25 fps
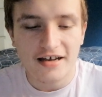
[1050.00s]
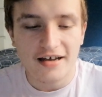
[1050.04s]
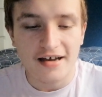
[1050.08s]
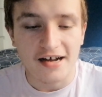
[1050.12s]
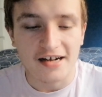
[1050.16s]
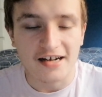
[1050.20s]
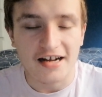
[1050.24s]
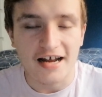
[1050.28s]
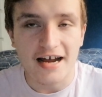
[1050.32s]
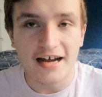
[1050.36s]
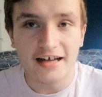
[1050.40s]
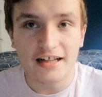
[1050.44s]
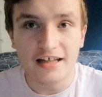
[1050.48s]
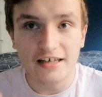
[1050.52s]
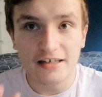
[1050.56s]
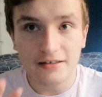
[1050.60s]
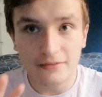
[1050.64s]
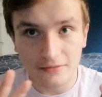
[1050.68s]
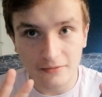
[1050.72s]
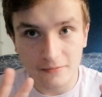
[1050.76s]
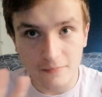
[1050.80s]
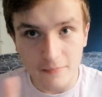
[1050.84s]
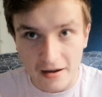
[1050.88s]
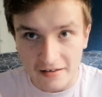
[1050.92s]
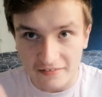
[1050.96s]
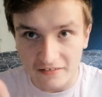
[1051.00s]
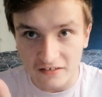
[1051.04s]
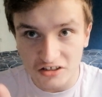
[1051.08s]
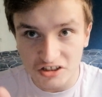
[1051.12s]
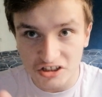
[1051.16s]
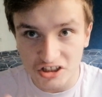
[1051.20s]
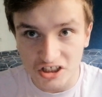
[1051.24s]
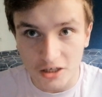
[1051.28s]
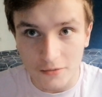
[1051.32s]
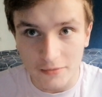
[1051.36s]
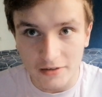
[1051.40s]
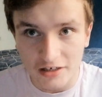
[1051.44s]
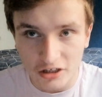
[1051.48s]
And I like messaged
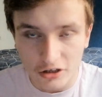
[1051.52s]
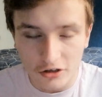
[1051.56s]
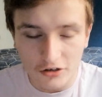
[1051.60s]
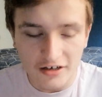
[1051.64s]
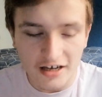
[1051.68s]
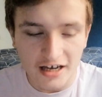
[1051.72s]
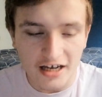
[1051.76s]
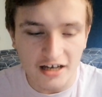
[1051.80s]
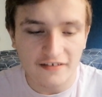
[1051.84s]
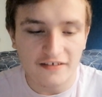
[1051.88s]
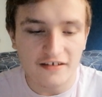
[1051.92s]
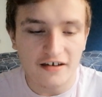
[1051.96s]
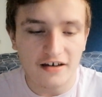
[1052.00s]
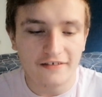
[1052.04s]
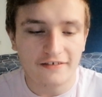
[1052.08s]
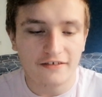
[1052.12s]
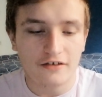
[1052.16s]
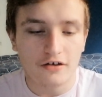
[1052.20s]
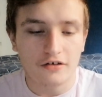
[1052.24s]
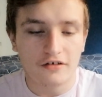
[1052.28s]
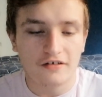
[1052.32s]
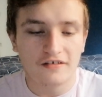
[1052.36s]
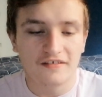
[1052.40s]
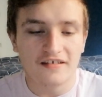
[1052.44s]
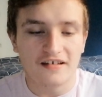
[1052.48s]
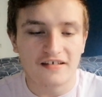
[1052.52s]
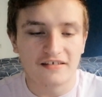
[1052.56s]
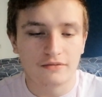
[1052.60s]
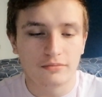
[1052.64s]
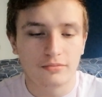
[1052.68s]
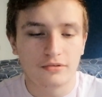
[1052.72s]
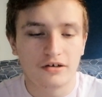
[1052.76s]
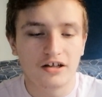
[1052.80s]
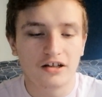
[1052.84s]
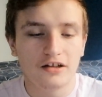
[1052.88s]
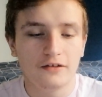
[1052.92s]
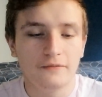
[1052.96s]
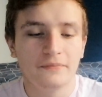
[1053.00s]
so many UK TikTokers as
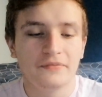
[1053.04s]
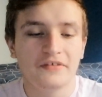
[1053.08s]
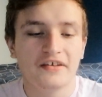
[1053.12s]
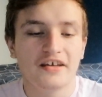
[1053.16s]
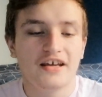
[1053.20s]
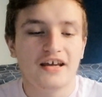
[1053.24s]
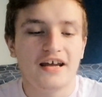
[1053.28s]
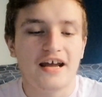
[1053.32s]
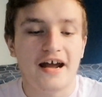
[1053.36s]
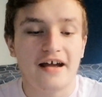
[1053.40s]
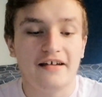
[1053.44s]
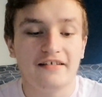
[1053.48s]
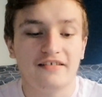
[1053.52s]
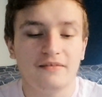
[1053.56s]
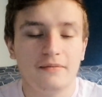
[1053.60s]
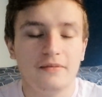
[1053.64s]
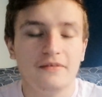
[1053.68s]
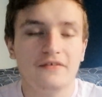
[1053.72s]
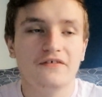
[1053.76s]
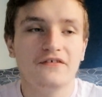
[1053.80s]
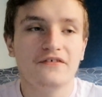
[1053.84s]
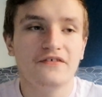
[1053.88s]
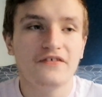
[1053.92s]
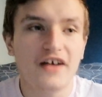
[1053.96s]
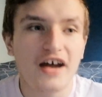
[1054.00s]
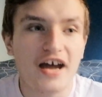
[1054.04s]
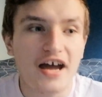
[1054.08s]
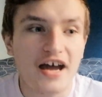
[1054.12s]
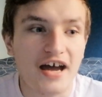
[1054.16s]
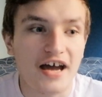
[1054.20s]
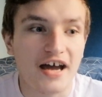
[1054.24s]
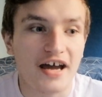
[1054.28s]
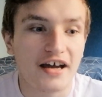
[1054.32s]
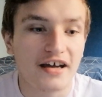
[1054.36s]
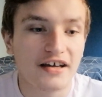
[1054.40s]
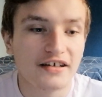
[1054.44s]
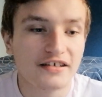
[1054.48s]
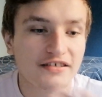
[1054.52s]
well. And to be
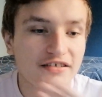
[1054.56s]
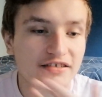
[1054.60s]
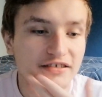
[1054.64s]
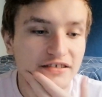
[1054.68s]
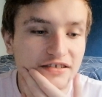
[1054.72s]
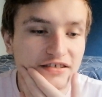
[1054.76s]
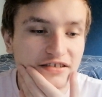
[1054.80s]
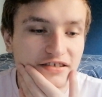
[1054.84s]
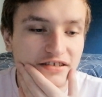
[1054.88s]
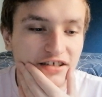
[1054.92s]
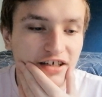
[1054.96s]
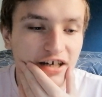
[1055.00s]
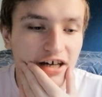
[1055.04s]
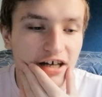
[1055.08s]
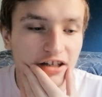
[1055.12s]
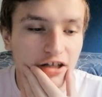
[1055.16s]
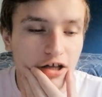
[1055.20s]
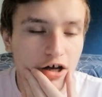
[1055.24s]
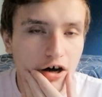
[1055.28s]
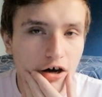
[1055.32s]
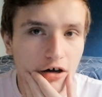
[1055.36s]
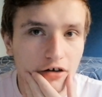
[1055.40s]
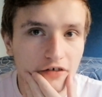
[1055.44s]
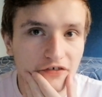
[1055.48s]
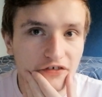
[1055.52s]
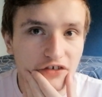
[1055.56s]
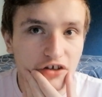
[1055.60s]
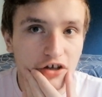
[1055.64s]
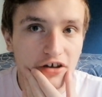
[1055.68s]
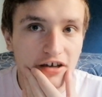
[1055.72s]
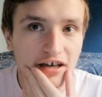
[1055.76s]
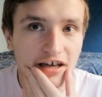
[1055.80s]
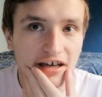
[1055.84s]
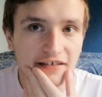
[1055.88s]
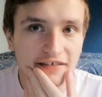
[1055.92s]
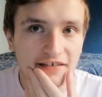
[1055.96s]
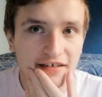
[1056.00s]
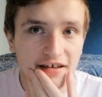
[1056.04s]
fair, a lot of
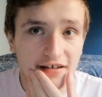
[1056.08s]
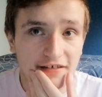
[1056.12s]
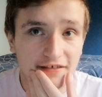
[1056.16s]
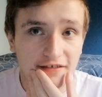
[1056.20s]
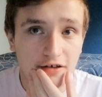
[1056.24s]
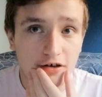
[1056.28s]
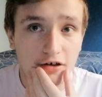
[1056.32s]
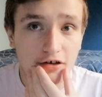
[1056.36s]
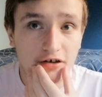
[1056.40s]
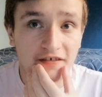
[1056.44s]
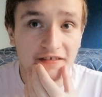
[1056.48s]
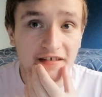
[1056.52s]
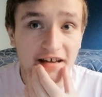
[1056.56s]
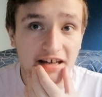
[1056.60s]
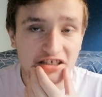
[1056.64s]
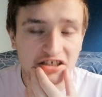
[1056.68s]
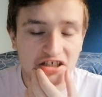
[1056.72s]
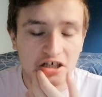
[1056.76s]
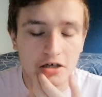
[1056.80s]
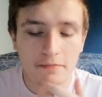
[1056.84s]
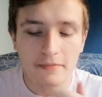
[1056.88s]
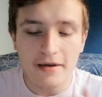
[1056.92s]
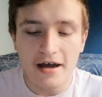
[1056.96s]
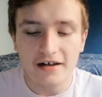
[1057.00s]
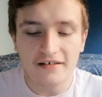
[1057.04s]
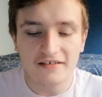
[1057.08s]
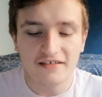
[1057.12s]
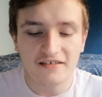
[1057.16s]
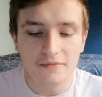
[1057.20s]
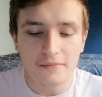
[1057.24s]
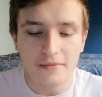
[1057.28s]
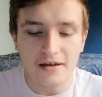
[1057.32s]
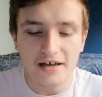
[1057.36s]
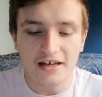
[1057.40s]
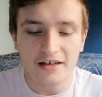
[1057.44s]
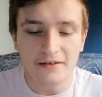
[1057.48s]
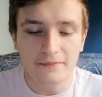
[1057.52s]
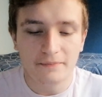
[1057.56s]
UK TikTokers actually got back to
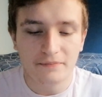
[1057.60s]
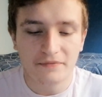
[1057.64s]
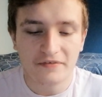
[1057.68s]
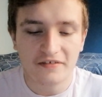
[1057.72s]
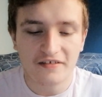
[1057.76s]
me.